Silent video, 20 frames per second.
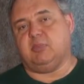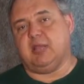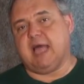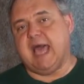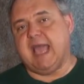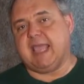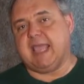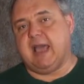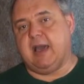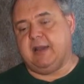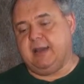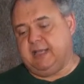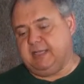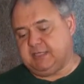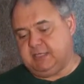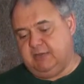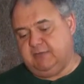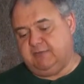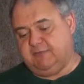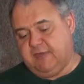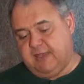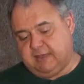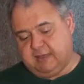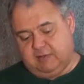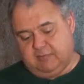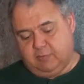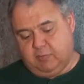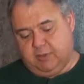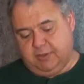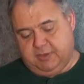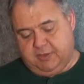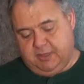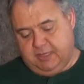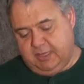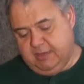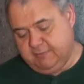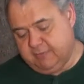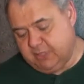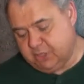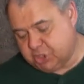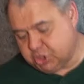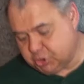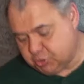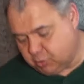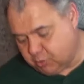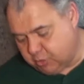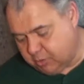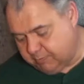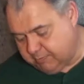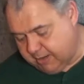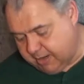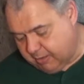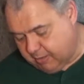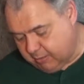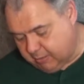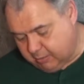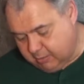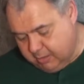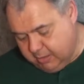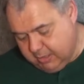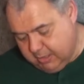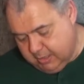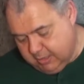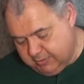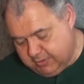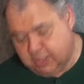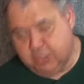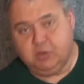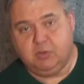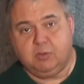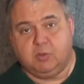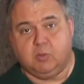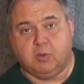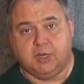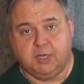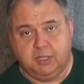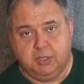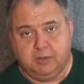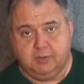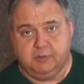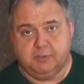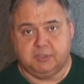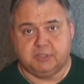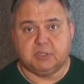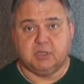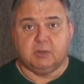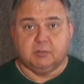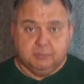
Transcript: Blackout, it's effective with even a shorter barrel than you would want to use